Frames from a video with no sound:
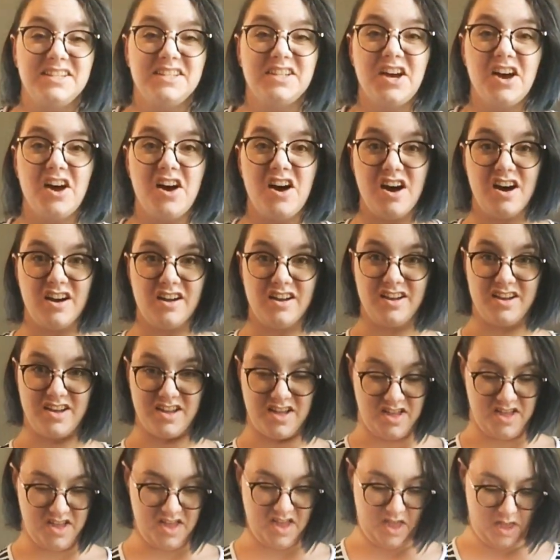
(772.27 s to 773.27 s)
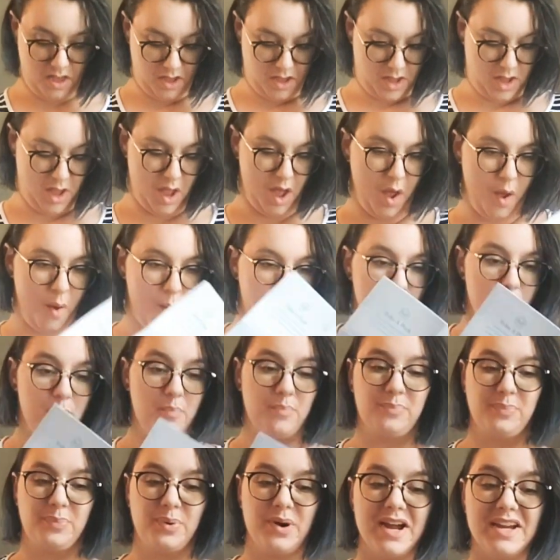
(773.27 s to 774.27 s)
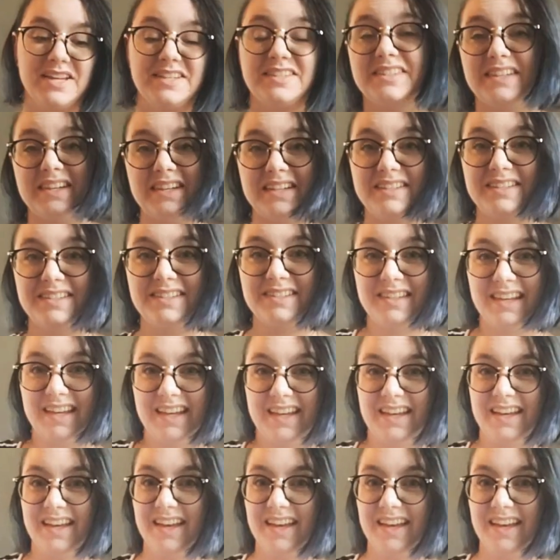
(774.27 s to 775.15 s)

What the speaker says: talk prices